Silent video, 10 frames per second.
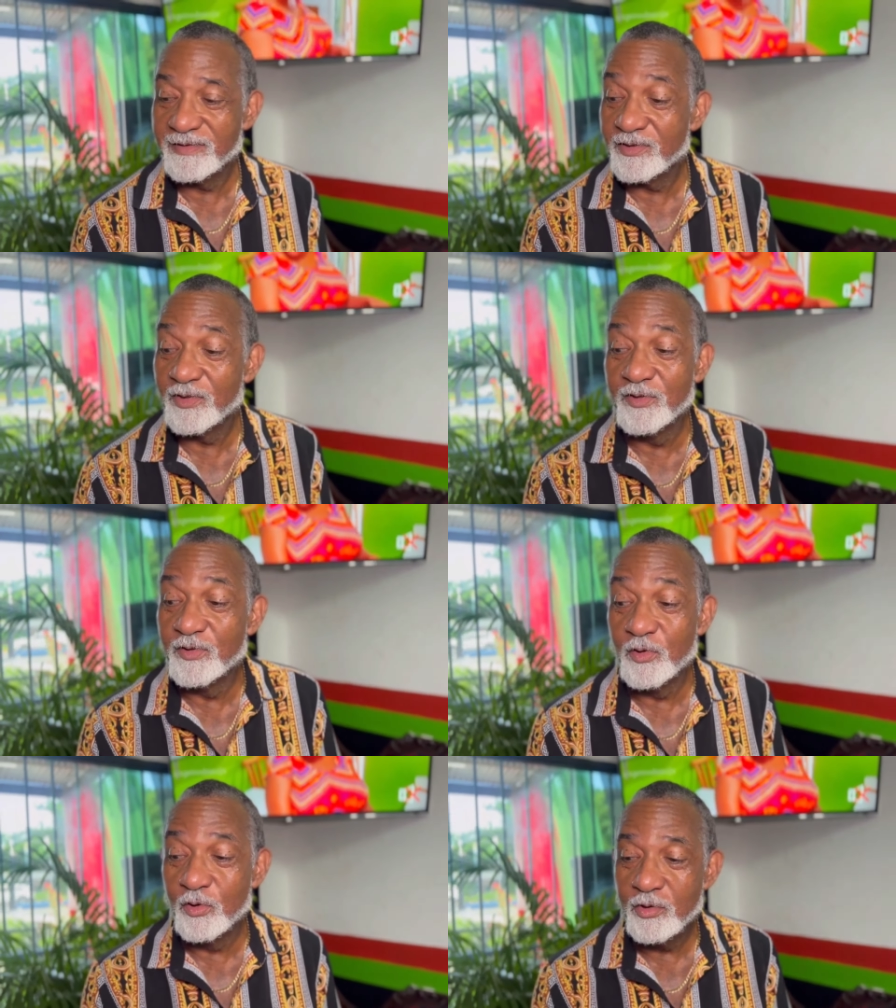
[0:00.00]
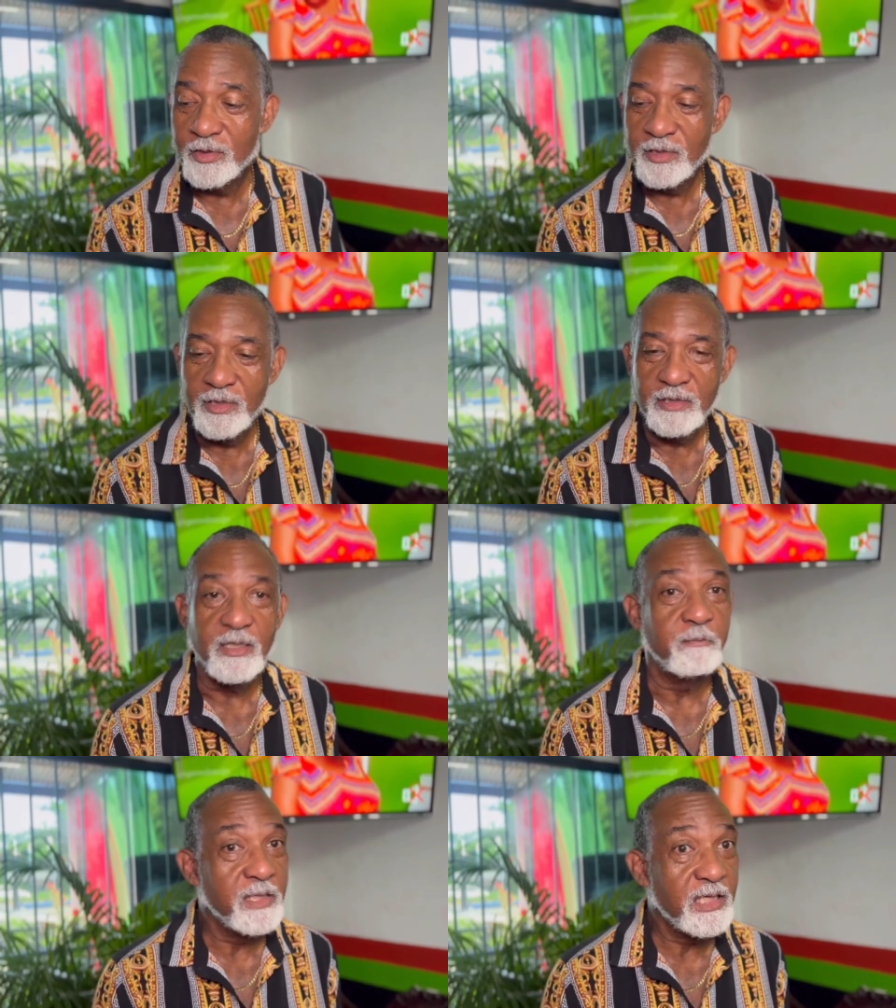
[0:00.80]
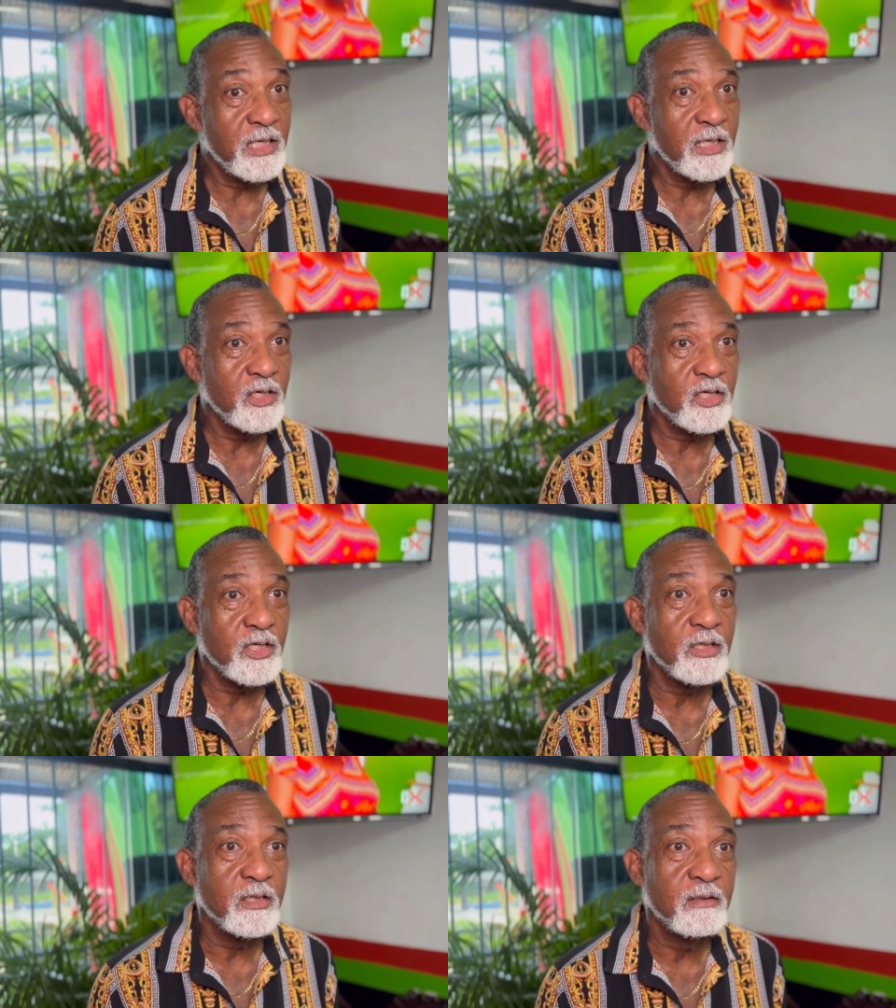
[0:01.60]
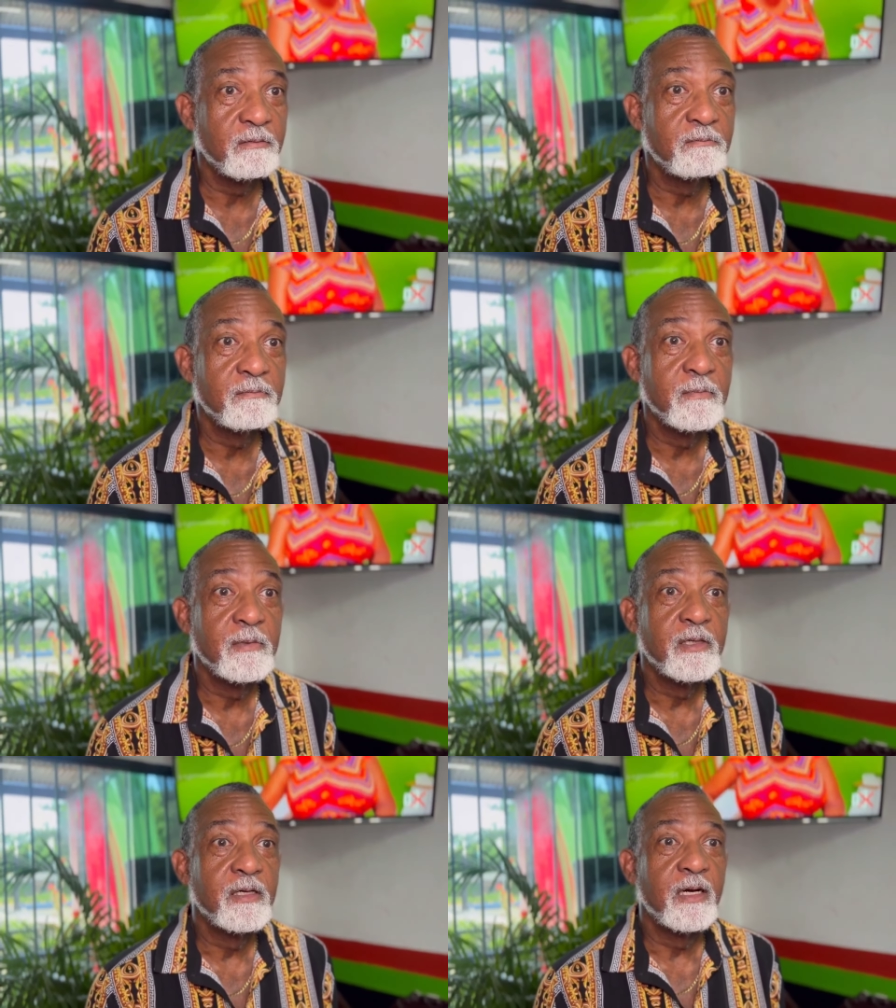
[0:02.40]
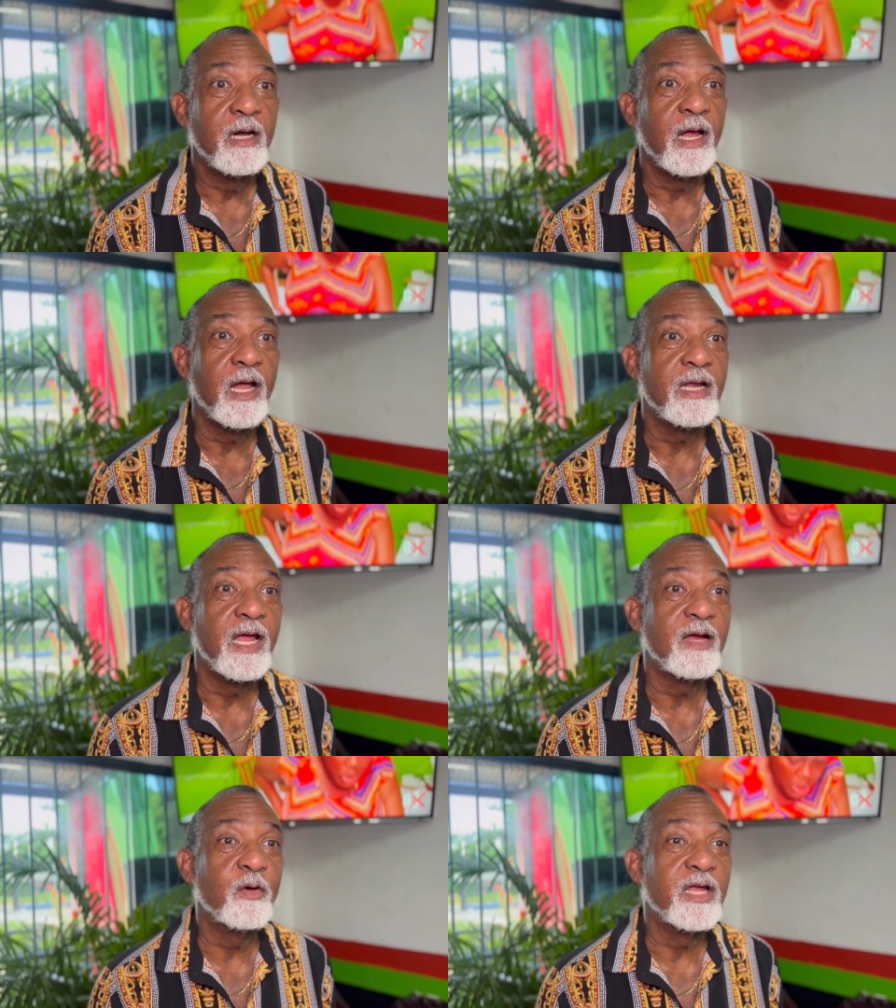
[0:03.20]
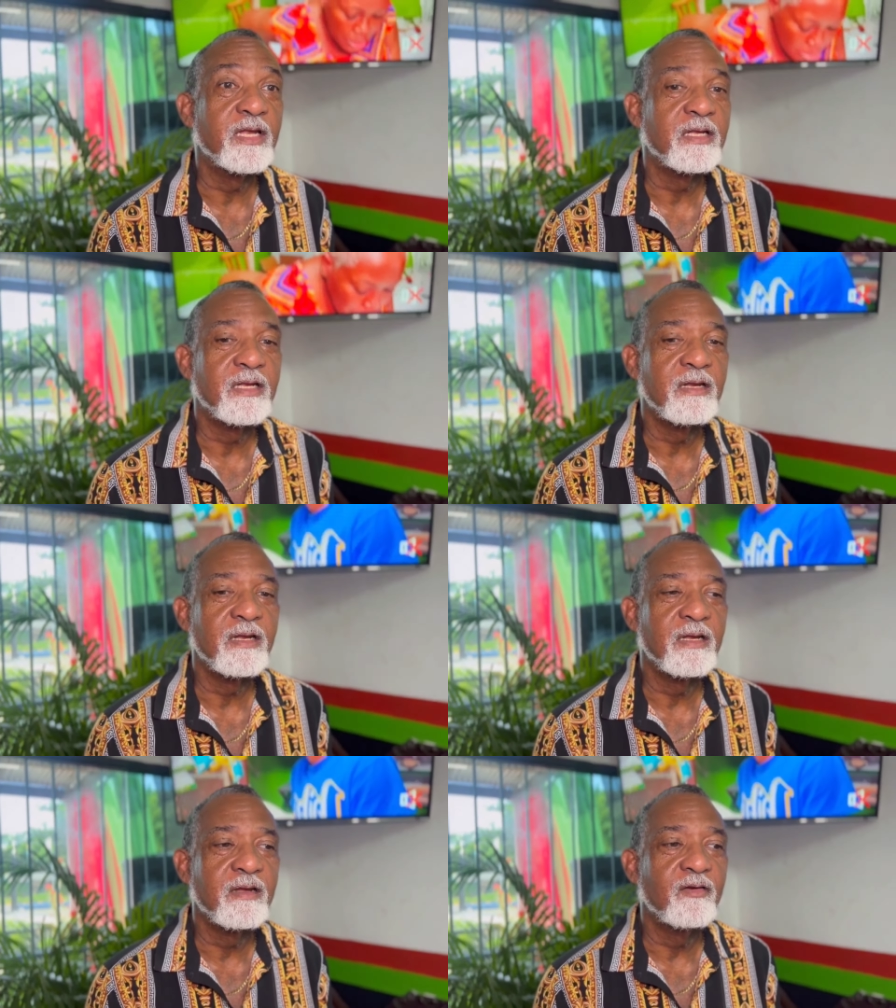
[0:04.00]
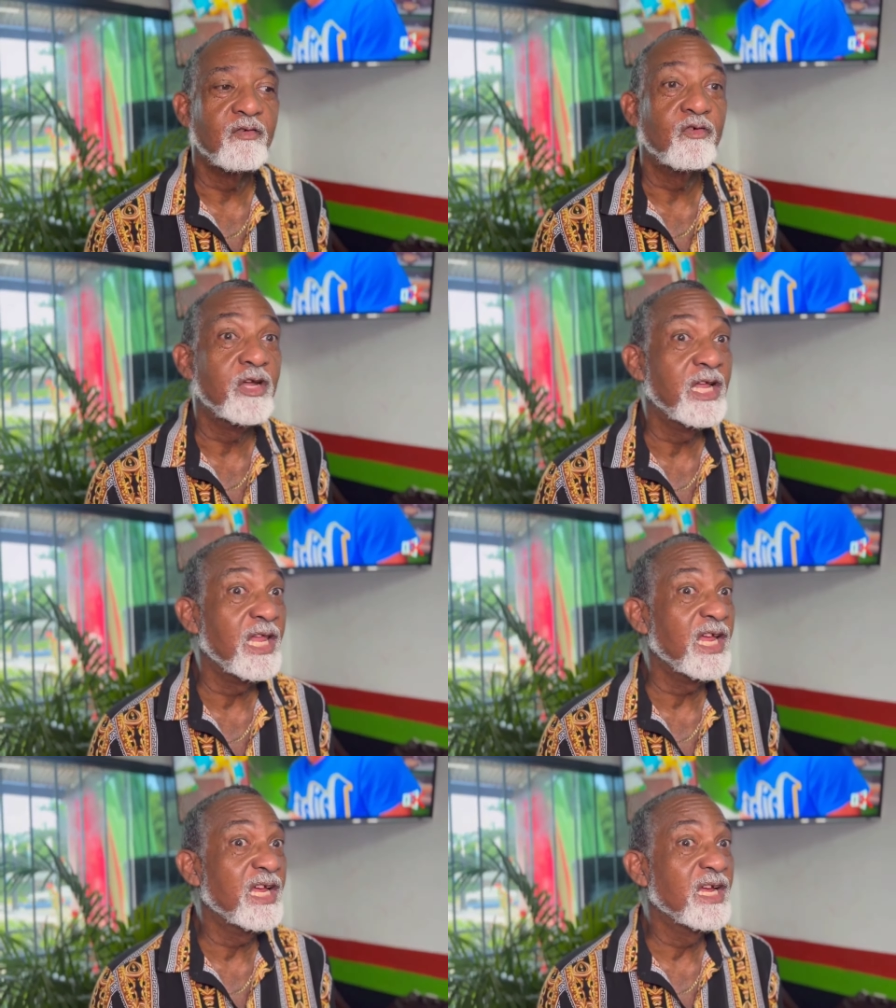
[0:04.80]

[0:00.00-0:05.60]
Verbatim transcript: no, to Mickey, you know. And I went, really?